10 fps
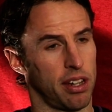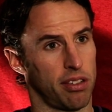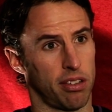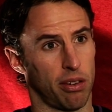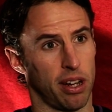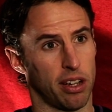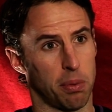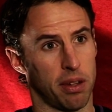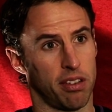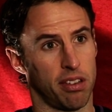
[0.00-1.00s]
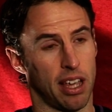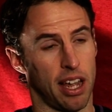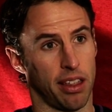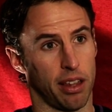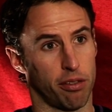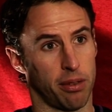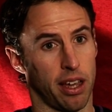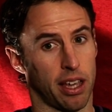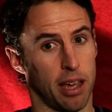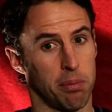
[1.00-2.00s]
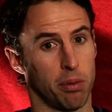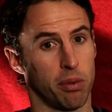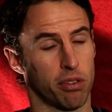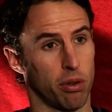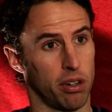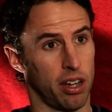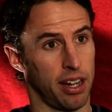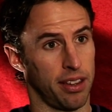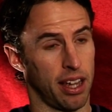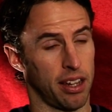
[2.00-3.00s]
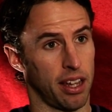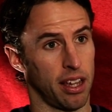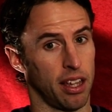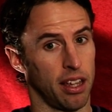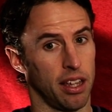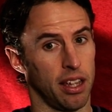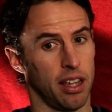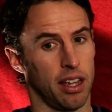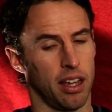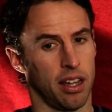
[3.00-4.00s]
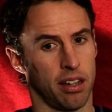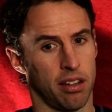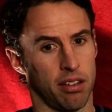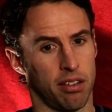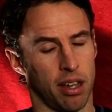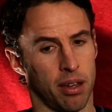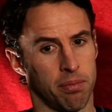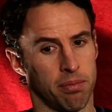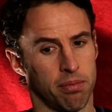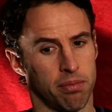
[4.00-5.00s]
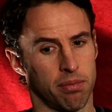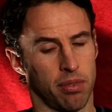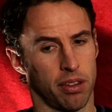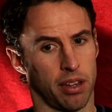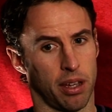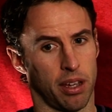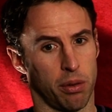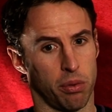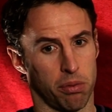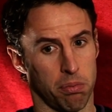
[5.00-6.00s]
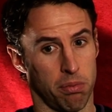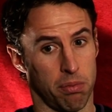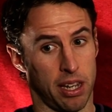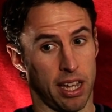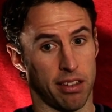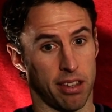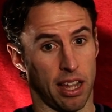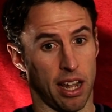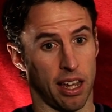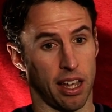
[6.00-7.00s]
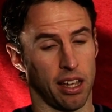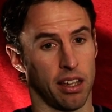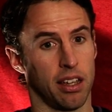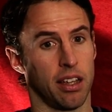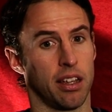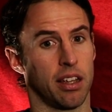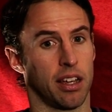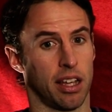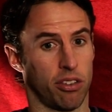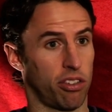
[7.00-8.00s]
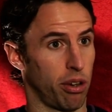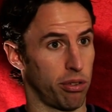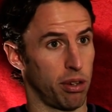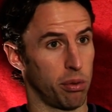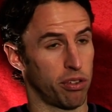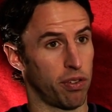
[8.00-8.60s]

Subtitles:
necessarily expect us to get anything from that game, but we scored early that day. And I think it was Mendieta that day. Against Chelsea, it was